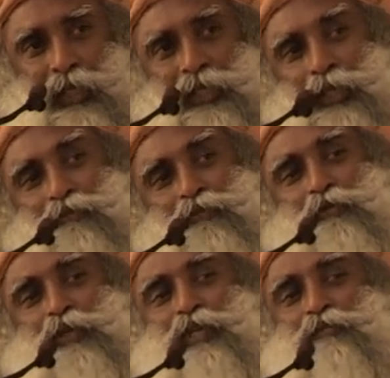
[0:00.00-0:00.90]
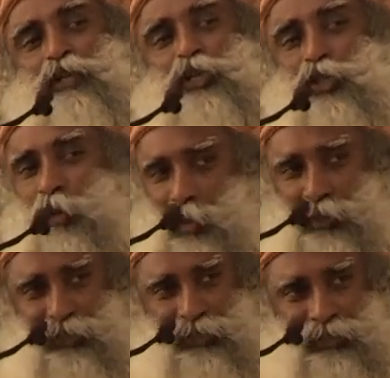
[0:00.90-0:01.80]
if you were given a
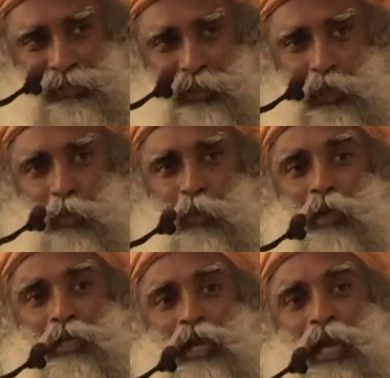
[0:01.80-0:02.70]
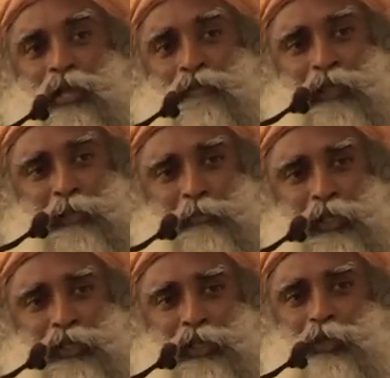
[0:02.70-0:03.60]
choice, what kind of
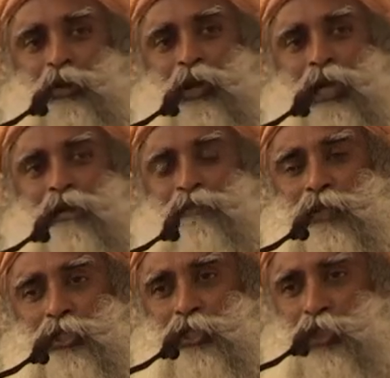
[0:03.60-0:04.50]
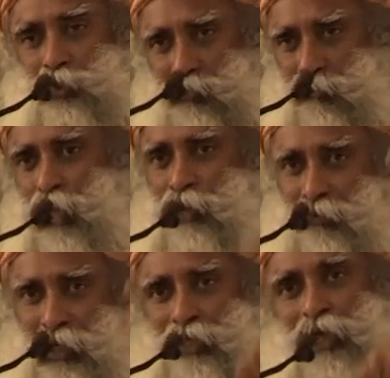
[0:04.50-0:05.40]
expression your life energy should find
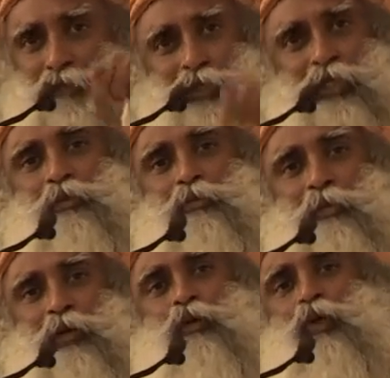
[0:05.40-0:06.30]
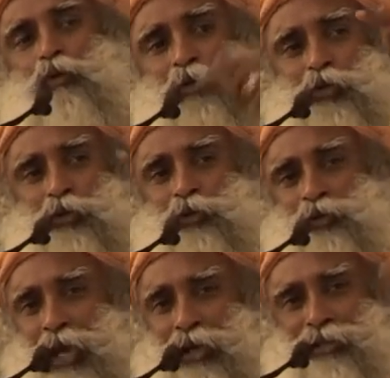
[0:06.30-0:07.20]
right now in this moment, what would you
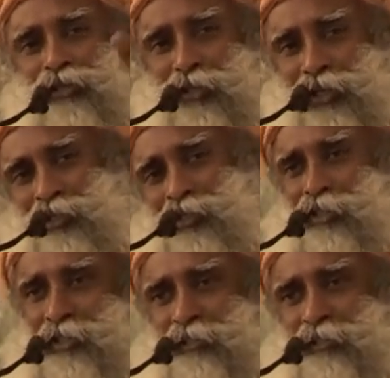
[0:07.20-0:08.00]
choose, agony or ecstasy?